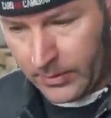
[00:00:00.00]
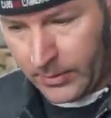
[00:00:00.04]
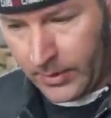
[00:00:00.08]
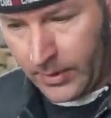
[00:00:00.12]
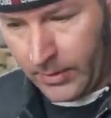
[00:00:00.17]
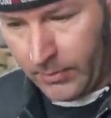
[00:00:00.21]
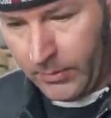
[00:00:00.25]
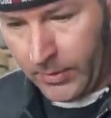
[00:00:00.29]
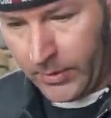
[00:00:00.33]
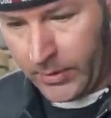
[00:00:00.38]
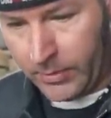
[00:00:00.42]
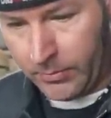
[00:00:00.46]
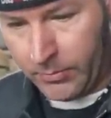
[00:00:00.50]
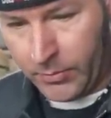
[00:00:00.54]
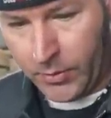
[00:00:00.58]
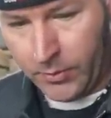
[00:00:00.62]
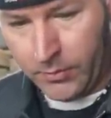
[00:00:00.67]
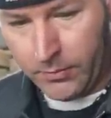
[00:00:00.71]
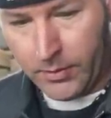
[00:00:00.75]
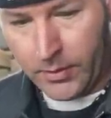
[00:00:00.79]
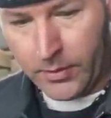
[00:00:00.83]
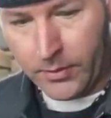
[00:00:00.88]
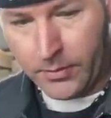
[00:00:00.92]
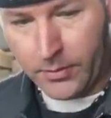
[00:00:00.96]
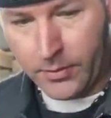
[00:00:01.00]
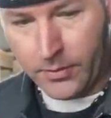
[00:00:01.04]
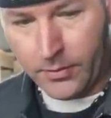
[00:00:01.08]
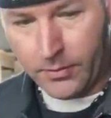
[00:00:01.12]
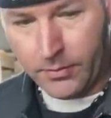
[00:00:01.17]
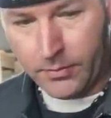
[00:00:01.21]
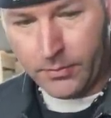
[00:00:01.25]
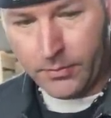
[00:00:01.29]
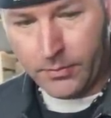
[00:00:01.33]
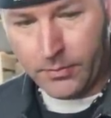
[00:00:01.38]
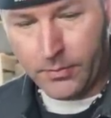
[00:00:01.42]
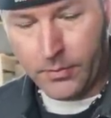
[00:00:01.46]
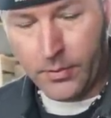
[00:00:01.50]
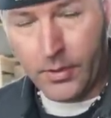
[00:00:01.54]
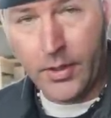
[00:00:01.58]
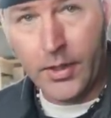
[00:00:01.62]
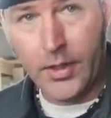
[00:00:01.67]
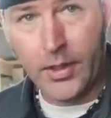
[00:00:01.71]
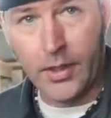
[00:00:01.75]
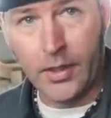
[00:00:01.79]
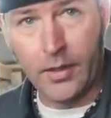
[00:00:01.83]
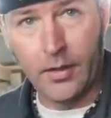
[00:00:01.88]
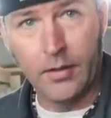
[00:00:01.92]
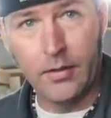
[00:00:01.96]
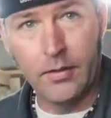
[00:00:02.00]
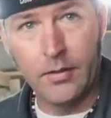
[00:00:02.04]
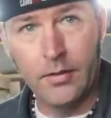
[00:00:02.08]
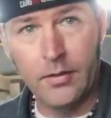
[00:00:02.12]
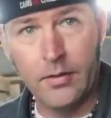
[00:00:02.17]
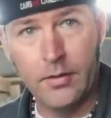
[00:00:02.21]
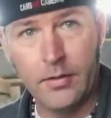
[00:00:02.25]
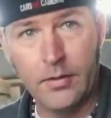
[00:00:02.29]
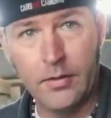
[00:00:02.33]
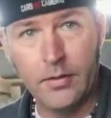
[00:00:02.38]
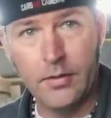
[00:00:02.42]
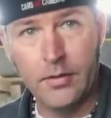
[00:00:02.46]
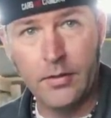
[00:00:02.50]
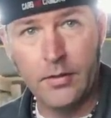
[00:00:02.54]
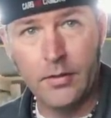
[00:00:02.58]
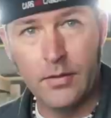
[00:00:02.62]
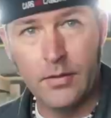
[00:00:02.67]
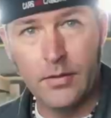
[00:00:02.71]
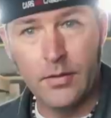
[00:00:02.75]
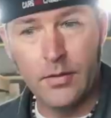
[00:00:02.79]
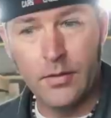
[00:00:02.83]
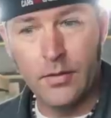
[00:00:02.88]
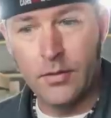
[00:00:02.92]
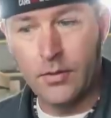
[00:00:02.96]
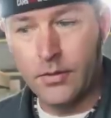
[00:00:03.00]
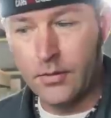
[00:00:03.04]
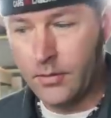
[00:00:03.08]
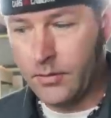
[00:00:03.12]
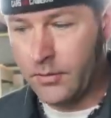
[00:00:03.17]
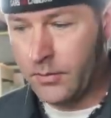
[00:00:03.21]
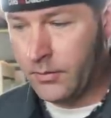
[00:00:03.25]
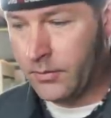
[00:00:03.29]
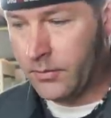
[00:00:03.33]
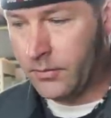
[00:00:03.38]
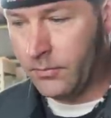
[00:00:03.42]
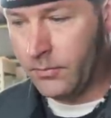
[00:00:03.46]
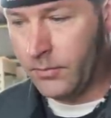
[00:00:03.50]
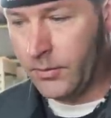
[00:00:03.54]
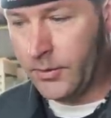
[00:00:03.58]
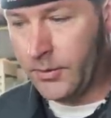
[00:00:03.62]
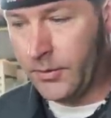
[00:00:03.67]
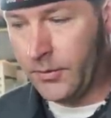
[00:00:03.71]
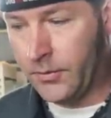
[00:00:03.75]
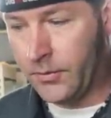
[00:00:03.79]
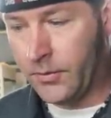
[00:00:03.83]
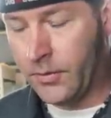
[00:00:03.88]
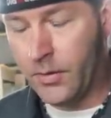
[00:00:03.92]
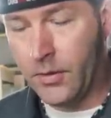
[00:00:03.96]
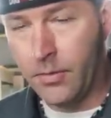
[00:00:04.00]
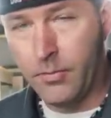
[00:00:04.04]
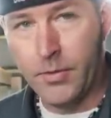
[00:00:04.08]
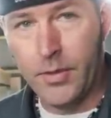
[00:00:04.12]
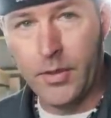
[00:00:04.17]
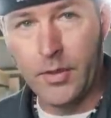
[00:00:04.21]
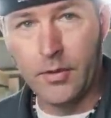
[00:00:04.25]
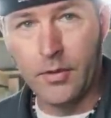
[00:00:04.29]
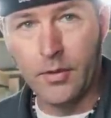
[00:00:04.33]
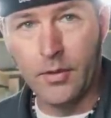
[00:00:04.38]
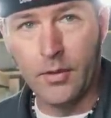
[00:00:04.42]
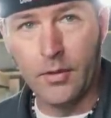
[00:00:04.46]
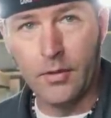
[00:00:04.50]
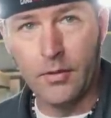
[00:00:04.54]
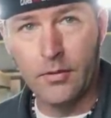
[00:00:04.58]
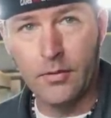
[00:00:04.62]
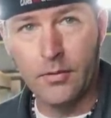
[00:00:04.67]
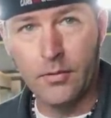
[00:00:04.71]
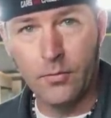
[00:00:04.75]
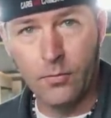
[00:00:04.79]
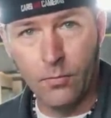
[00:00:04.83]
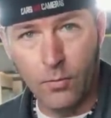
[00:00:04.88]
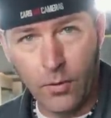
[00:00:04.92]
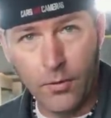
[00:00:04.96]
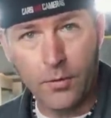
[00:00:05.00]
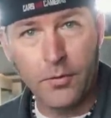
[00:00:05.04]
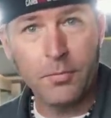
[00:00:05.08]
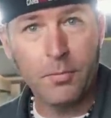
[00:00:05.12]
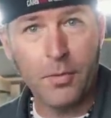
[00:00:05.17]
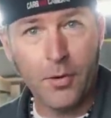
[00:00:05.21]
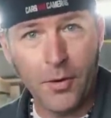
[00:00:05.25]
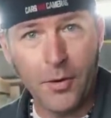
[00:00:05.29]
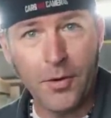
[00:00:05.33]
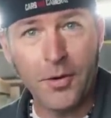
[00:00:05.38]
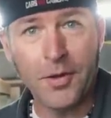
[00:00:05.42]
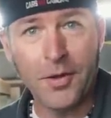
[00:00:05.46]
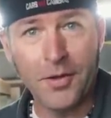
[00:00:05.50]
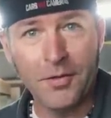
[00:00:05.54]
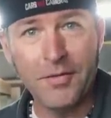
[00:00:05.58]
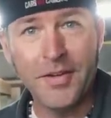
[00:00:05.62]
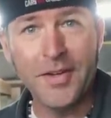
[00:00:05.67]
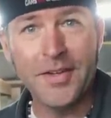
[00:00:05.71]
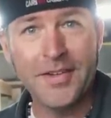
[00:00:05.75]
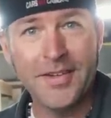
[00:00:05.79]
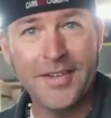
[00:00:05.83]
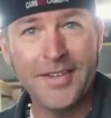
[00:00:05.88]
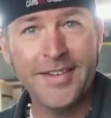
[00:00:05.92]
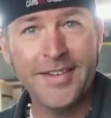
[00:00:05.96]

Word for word: then we can move on to the front end. That's right. Which is gonna be the worst part of it.